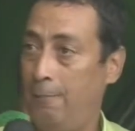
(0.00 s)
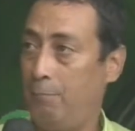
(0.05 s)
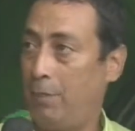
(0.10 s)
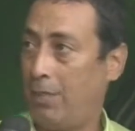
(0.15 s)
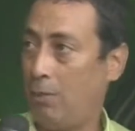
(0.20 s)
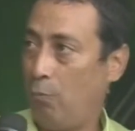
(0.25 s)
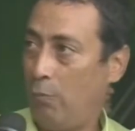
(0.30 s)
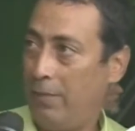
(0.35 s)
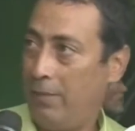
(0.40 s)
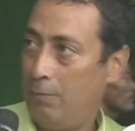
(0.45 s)

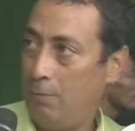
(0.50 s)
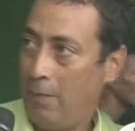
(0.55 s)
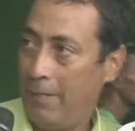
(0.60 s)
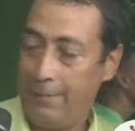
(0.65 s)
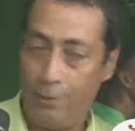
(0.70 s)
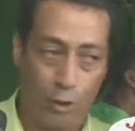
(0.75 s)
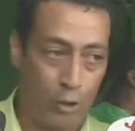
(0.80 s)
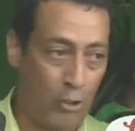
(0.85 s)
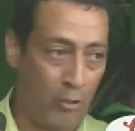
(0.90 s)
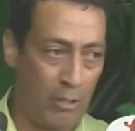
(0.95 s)
But we
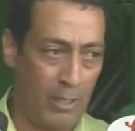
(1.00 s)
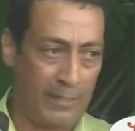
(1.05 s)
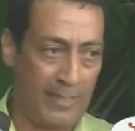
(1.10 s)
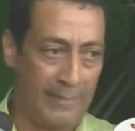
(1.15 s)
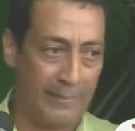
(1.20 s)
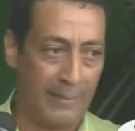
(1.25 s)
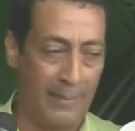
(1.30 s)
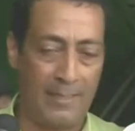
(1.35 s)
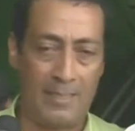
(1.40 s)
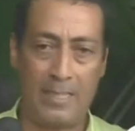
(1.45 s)
ensure our
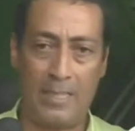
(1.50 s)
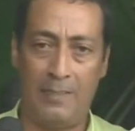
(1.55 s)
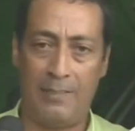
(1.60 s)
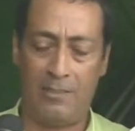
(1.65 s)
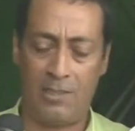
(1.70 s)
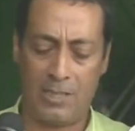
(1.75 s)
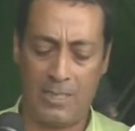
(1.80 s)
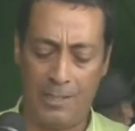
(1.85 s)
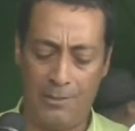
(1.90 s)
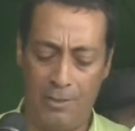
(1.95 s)
candidates
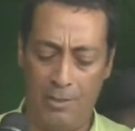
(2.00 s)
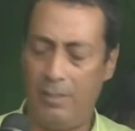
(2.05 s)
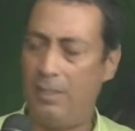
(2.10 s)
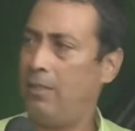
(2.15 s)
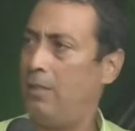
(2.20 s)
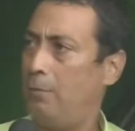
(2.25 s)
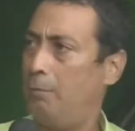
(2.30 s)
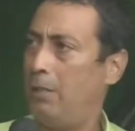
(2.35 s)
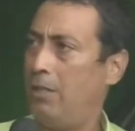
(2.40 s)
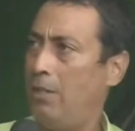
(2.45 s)
understand you
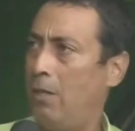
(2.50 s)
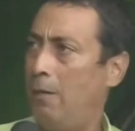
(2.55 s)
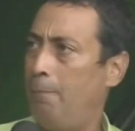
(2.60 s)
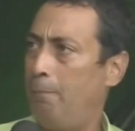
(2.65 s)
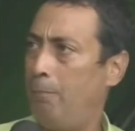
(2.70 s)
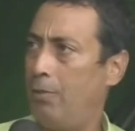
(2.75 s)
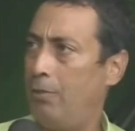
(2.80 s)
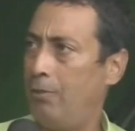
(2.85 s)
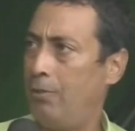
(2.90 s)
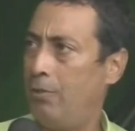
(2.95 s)
need to be
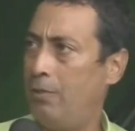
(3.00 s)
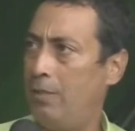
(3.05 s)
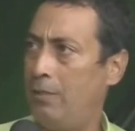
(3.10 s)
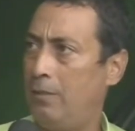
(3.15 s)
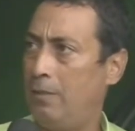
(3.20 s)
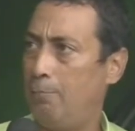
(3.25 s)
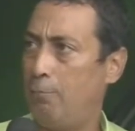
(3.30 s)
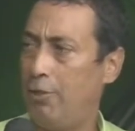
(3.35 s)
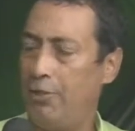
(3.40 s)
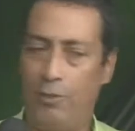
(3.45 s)
humble. You
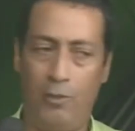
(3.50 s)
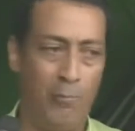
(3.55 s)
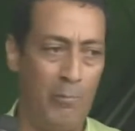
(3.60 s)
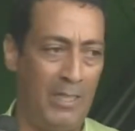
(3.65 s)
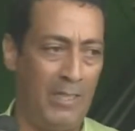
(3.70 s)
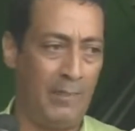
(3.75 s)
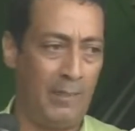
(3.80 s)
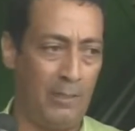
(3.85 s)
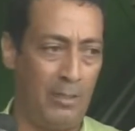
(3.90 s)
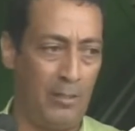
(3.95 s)
need to bring
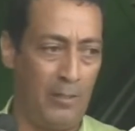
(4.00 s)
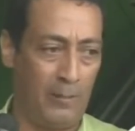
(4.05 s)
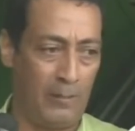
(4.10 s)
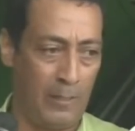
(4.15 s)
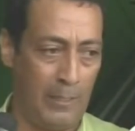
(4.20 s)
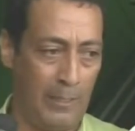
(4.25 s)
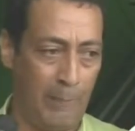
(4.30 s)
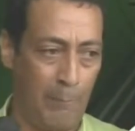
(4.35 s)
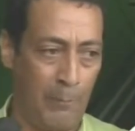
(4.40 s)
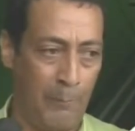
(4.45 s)
humility to the table.